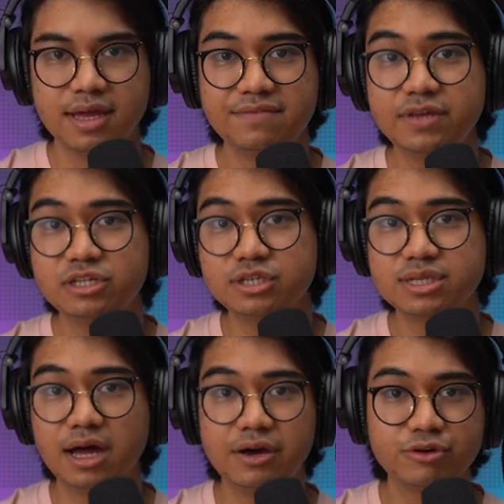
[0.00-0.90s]
It features
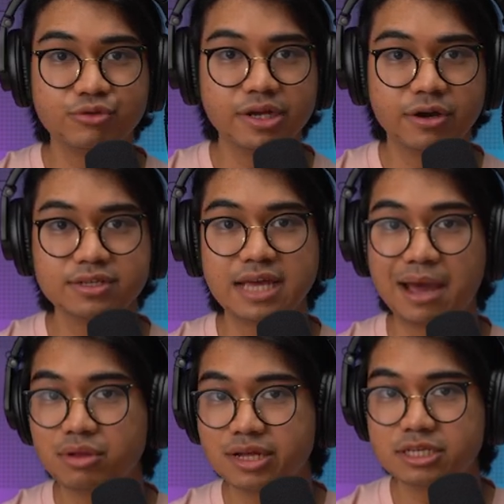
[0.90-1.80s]
a 120Hz
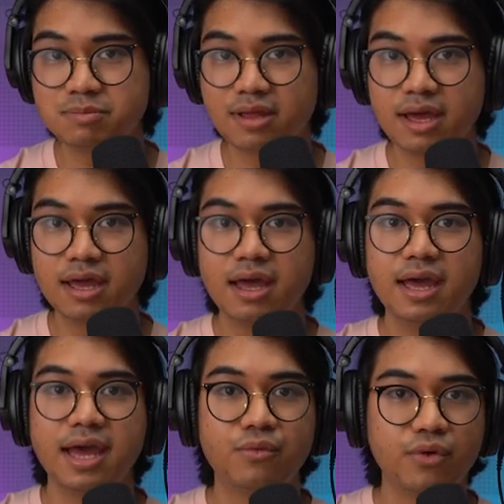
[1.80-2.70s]
AMOLED display
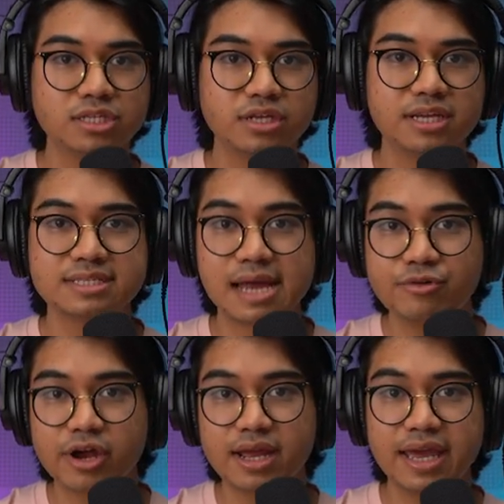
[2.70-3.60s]
and runs on a
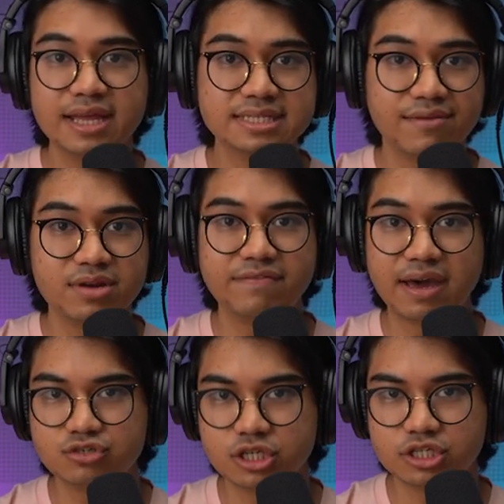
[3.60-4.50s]
Snapdragon 870
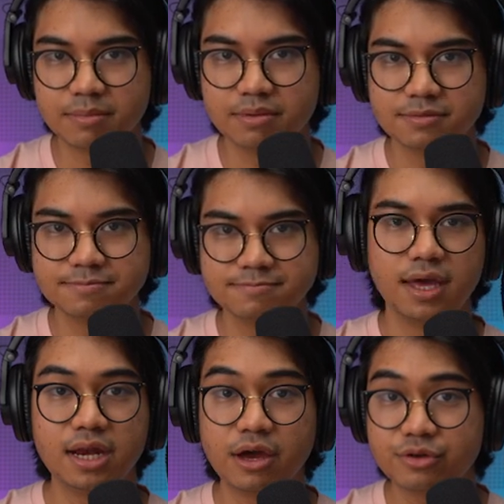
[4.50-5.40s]
5G chip.
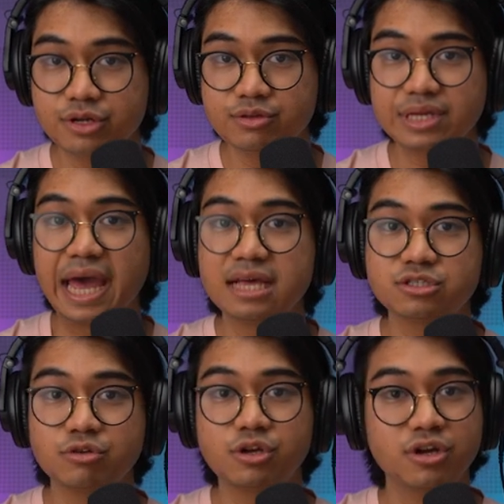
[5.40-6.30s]
In other news,
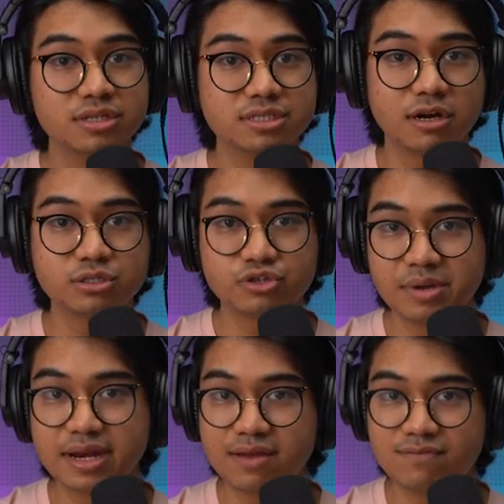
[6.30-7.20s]
Astro could start
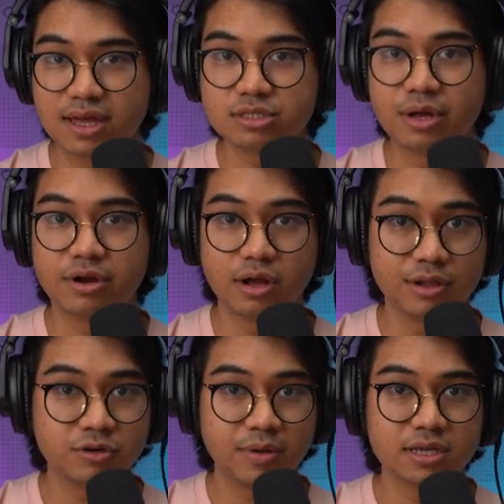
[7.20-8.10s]
streaming Netflix on their
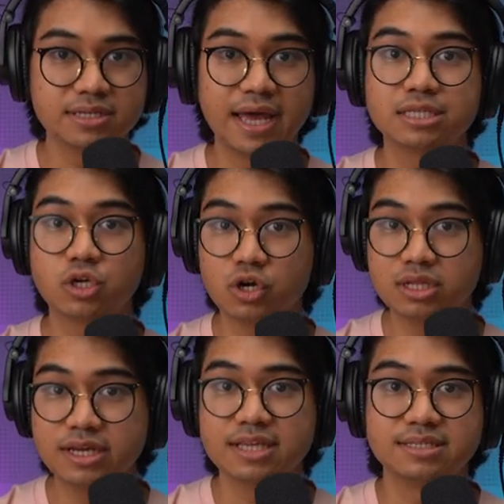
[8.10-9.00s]
Ultrabox as
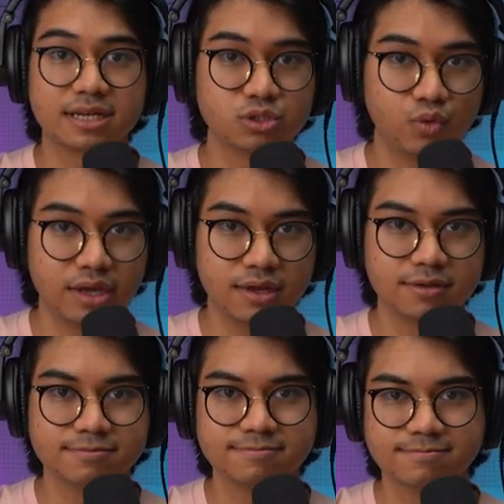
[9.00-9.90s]
early as next week.
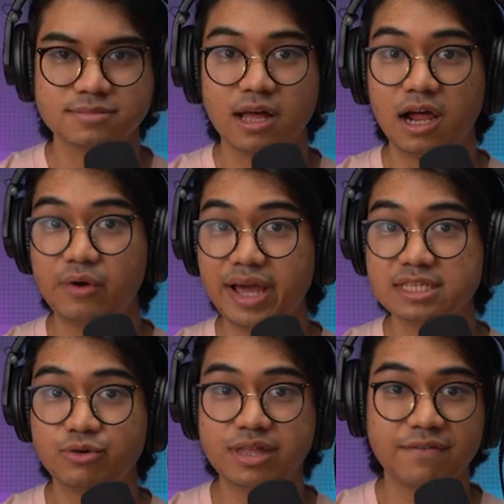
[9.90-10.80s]

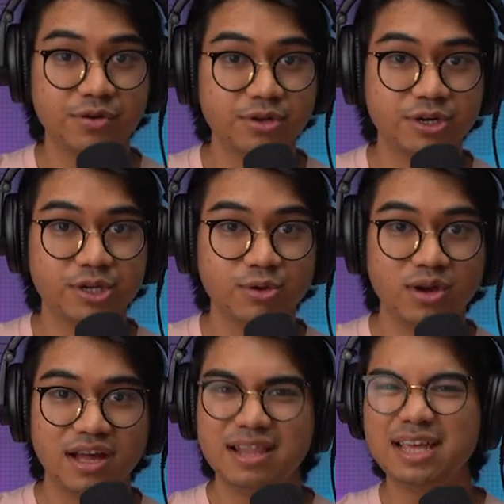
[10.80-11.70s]
Alright, so without further ado,
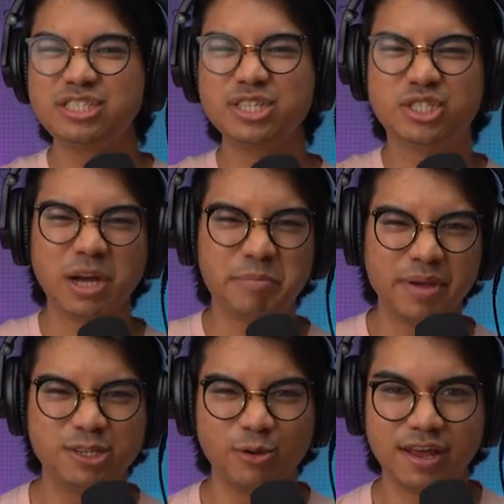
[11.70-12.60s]
let's just jump
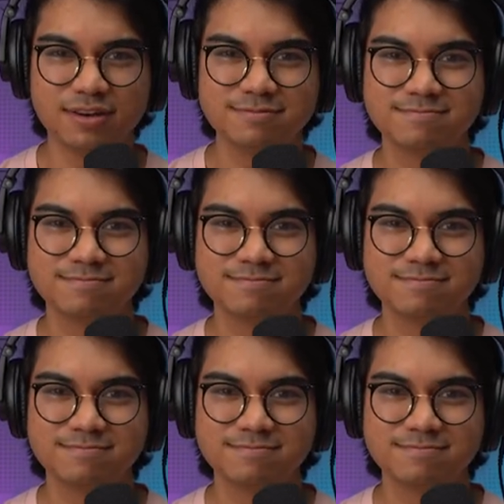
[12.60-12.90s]
into it.